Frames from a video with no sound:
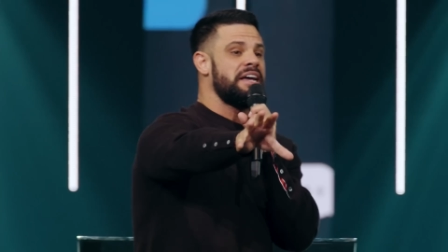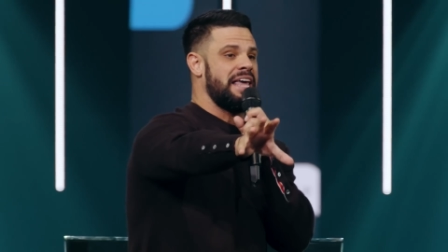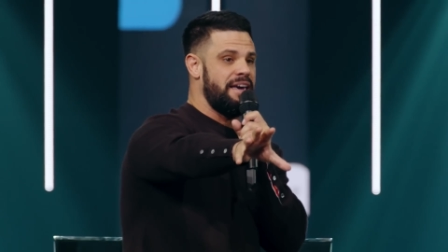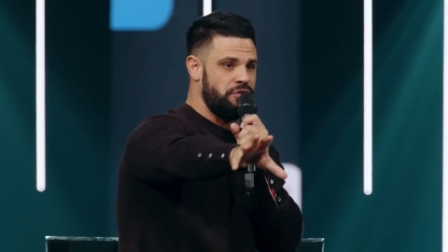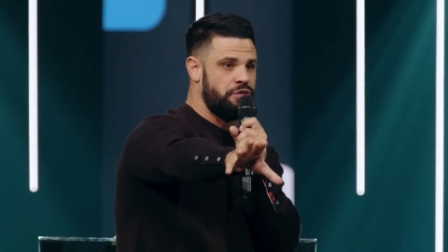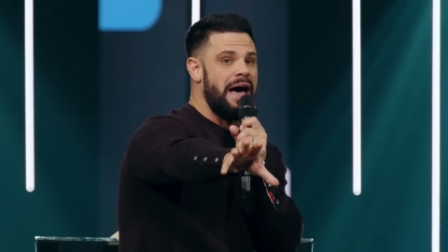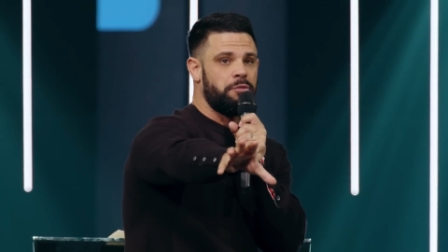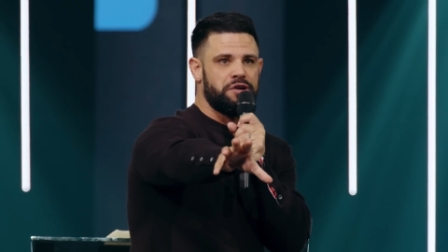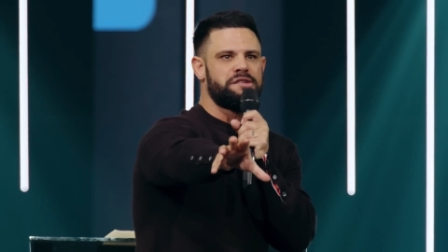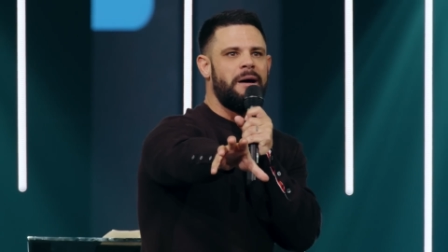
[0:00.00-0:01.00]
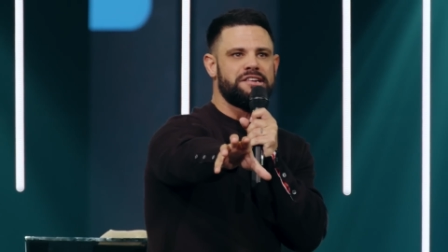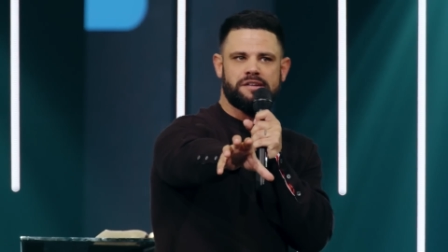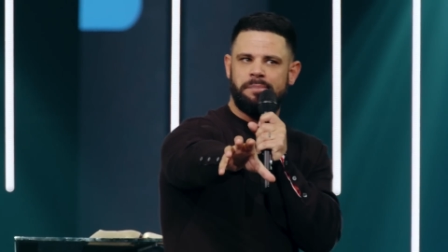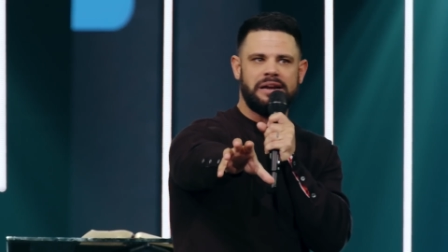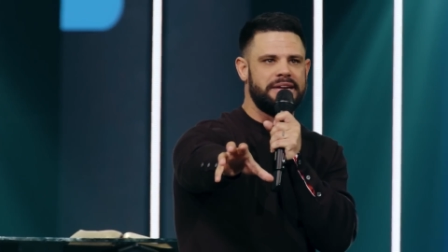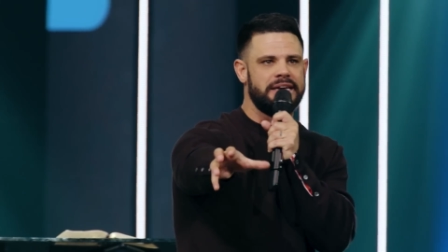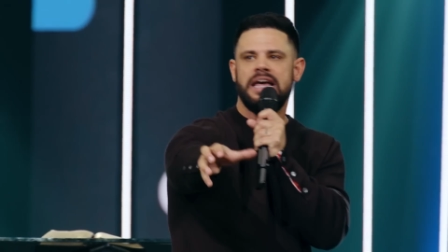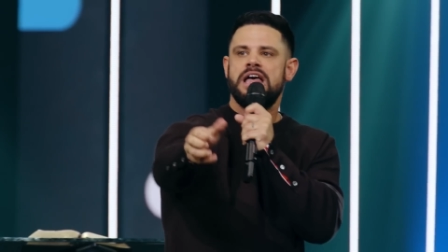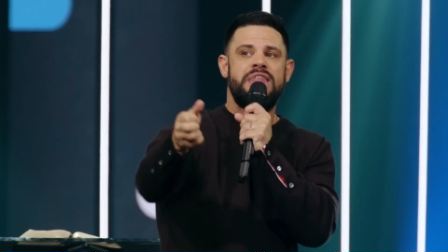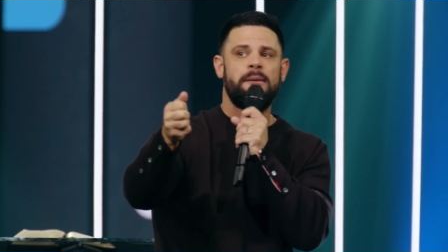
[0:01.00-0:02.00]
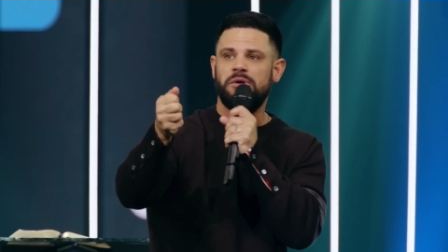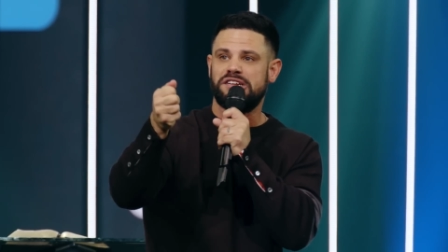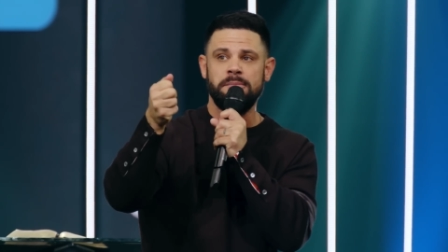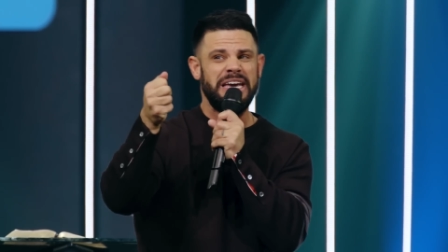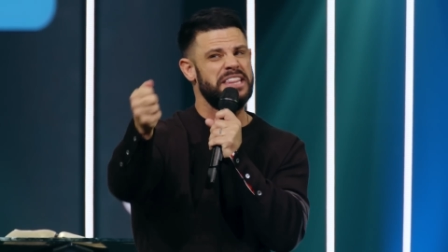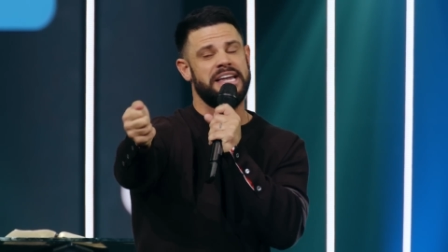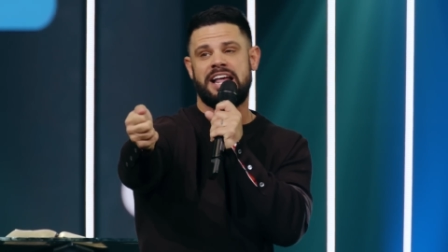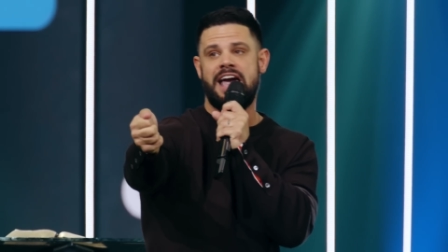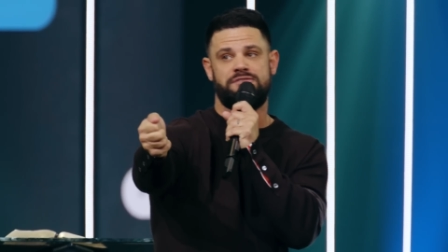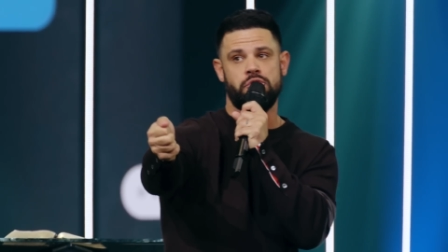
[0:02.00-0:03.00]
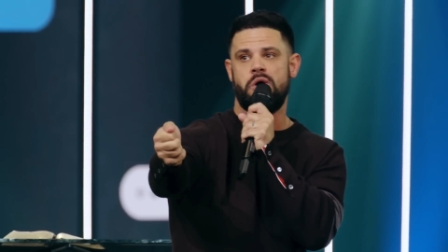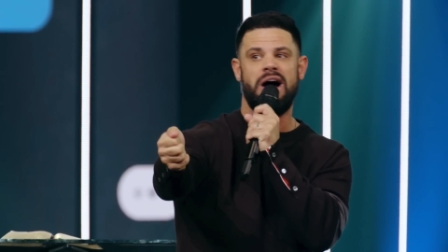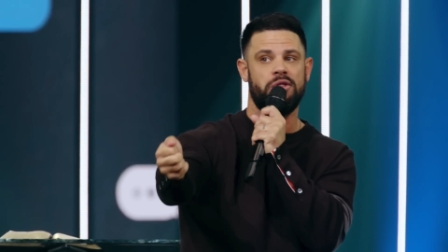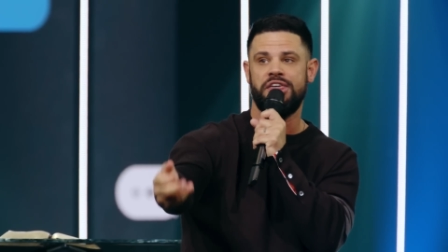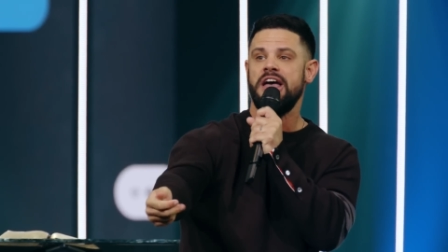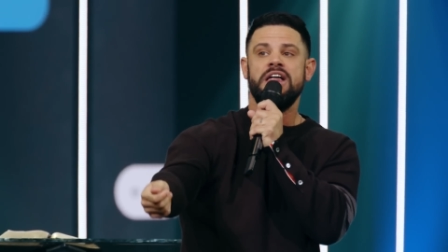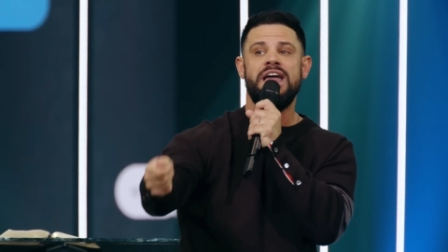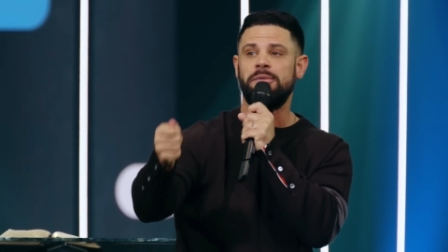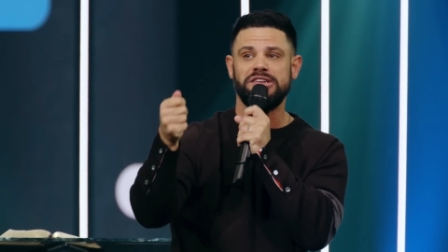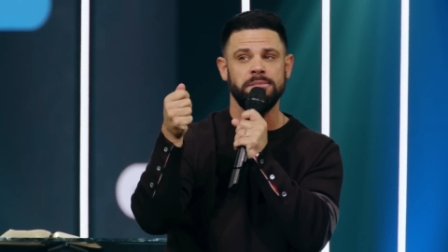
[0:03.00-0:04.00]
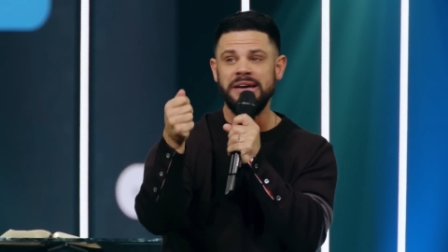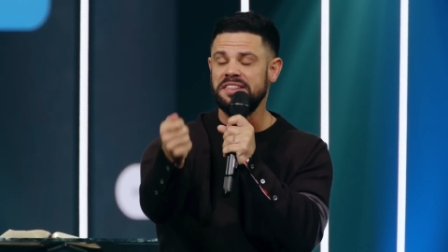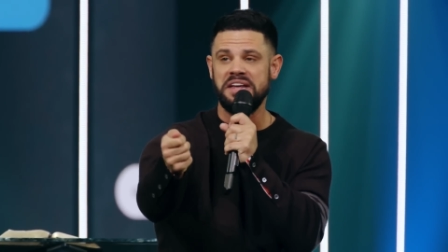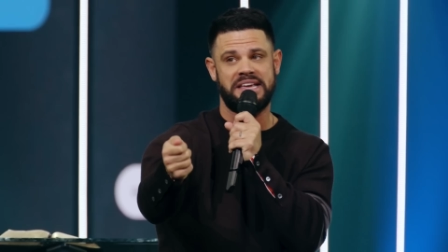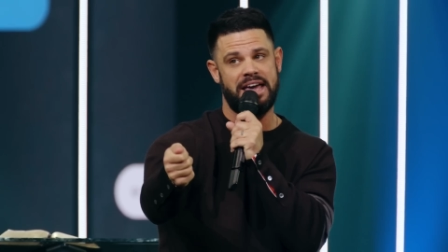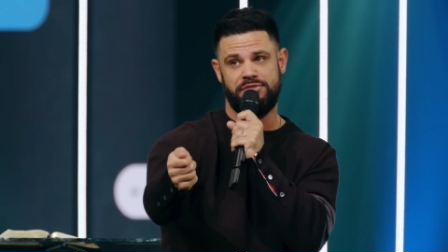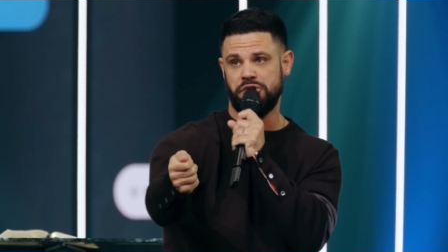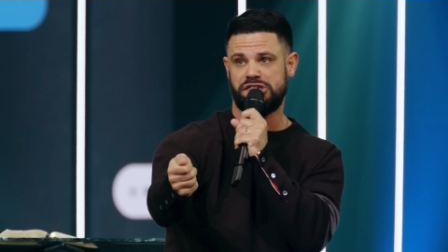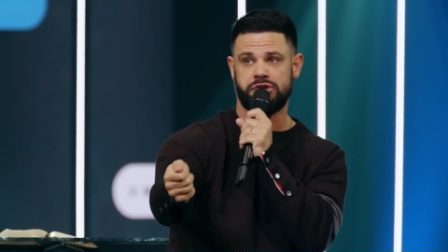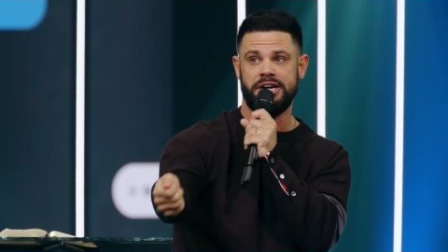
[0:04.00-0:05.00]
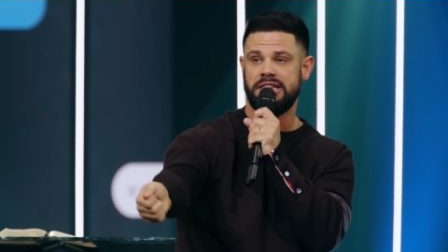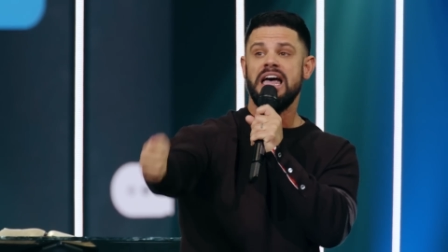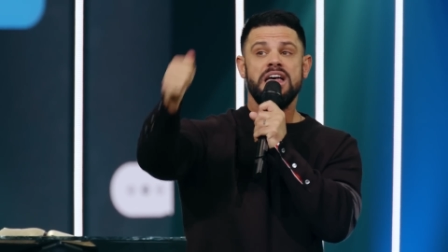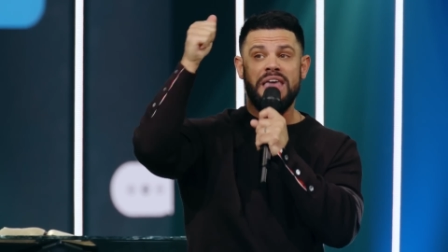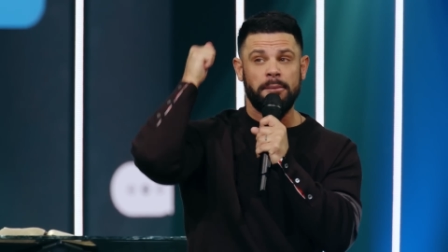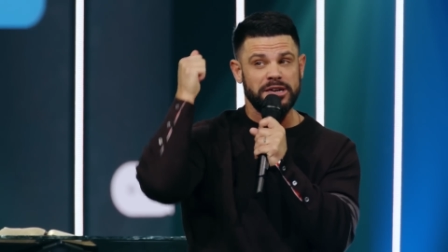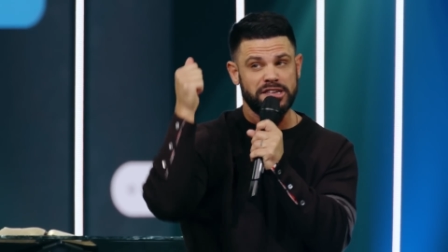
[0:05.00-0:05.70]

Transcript: that gave you that responsibility. That was me that gave you health. That was me that gave you strength. That